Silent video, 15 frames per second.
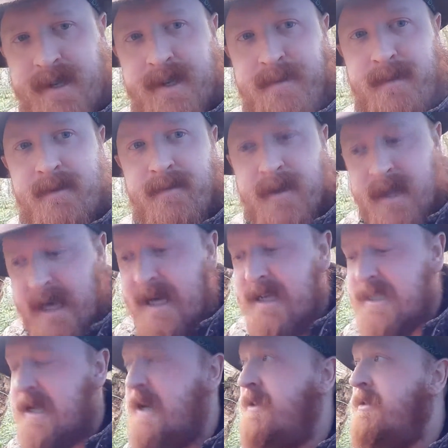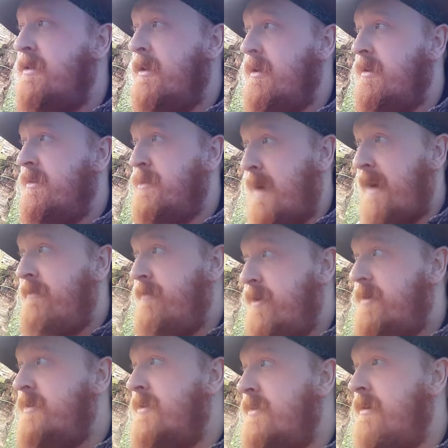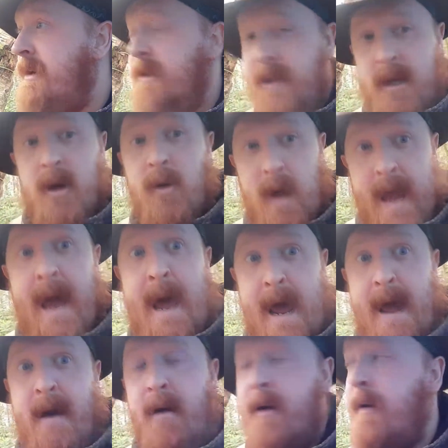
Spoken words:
has been released in Thetford in the UK,